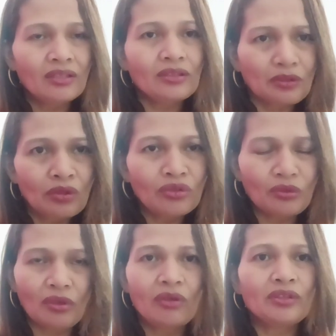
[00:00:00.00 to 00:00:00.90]

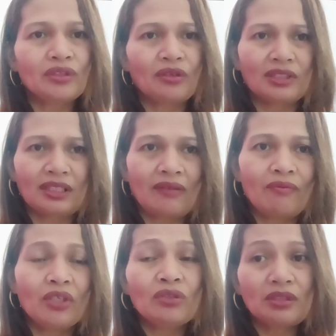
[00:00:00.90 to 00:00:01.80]
control also yourself.
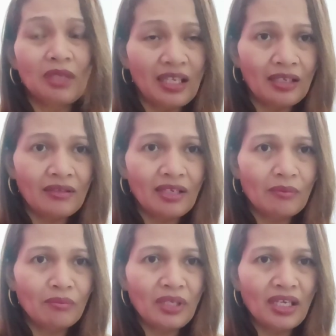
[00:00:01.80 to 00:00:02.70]
Because here,
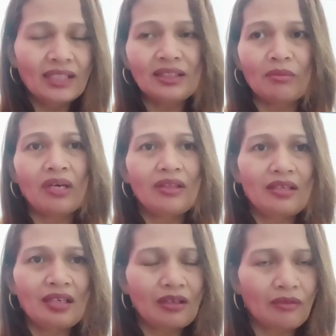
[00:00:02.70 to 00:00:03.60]
me as a mother
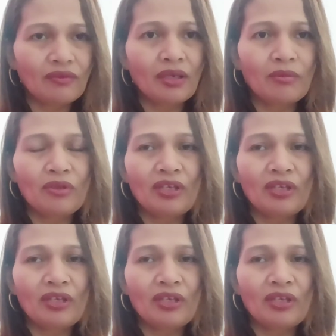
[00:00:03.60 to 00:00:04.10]
in OFW,